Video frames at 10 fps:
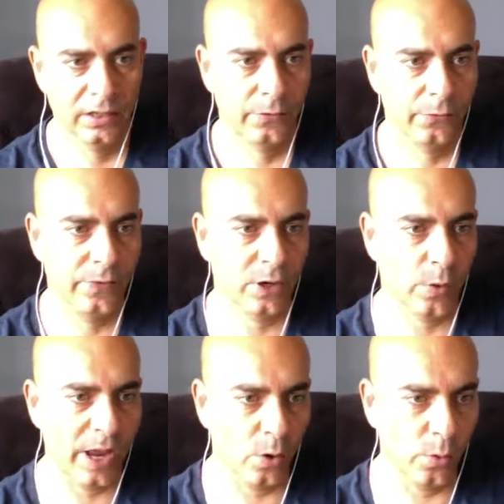
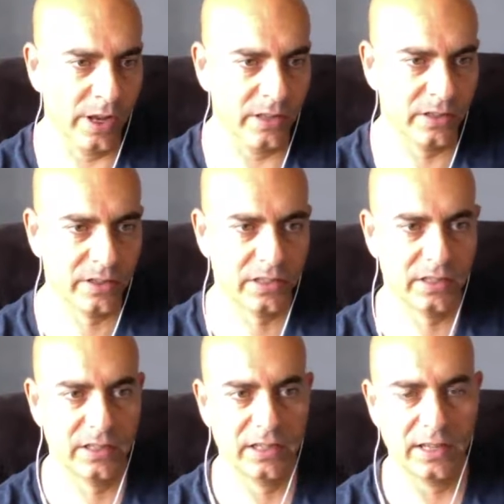Figueiredo wins.
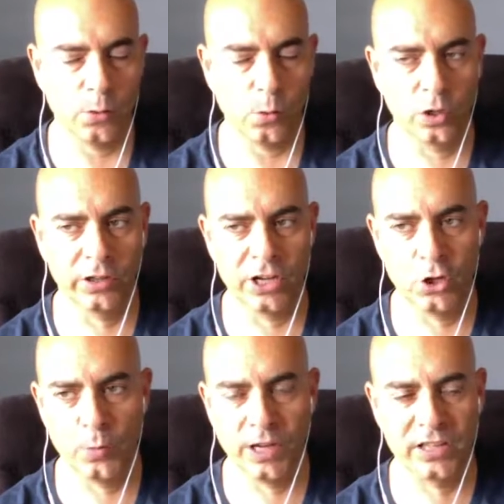What do they
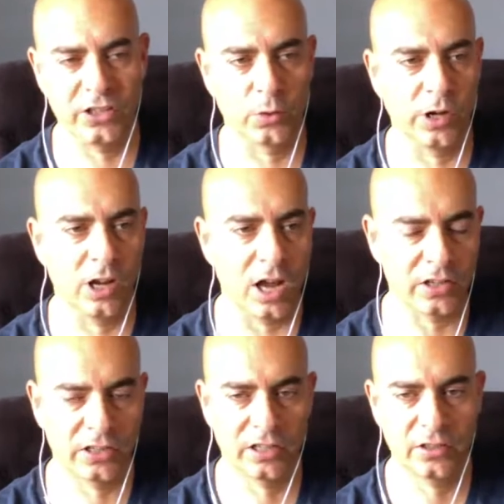do? Because he's already
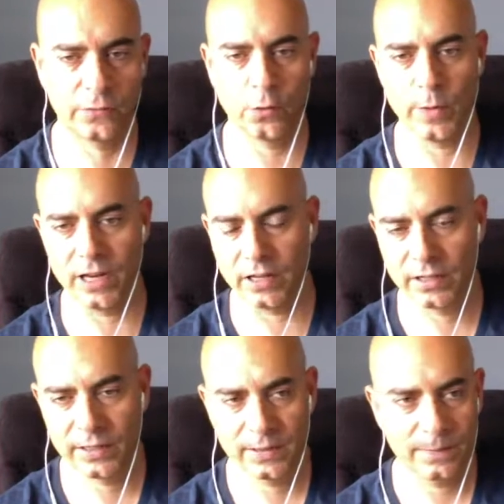lost to Formiga,
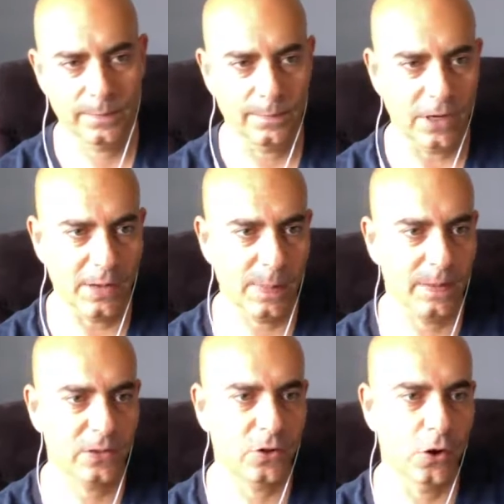right?
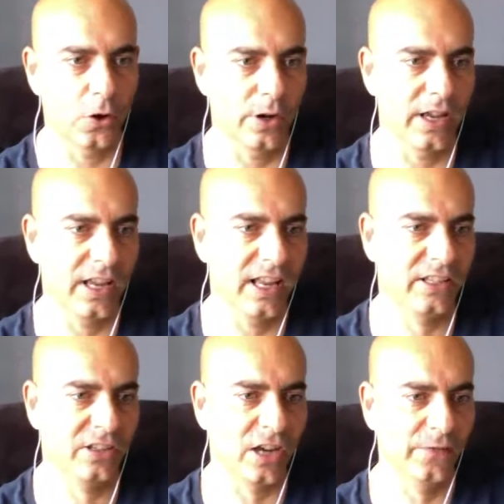So
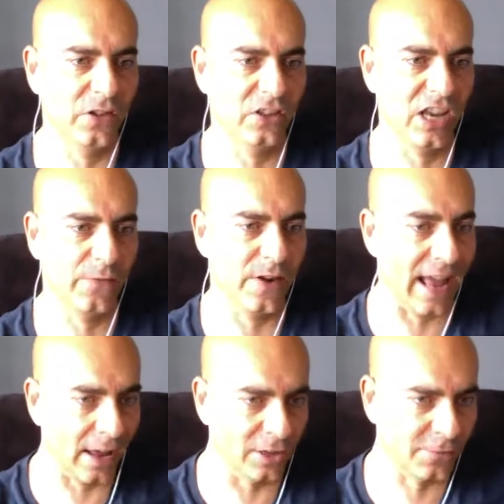it's tough to say. For
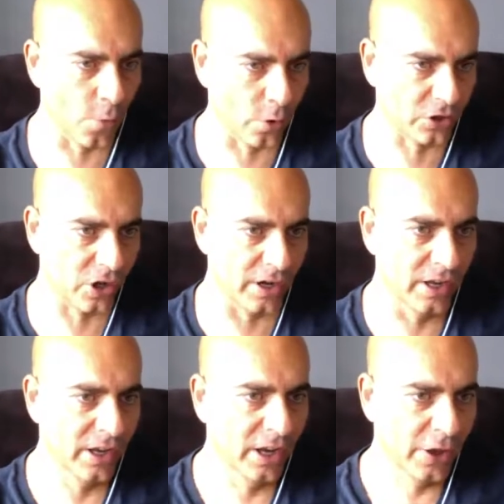now, let's focus on
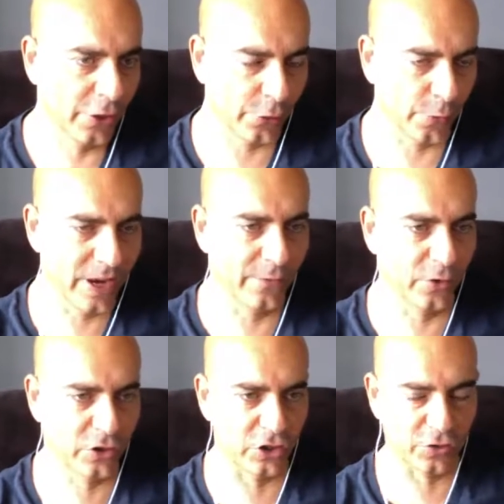3
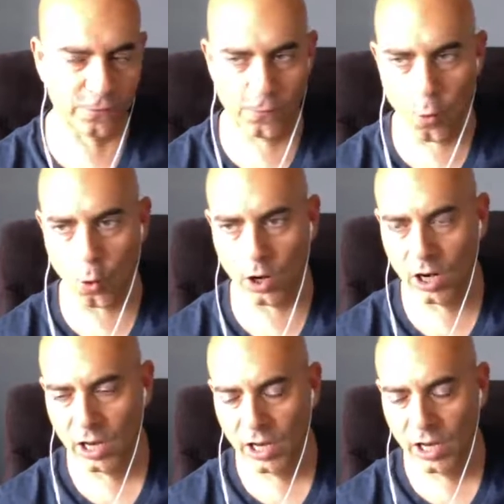versus 4.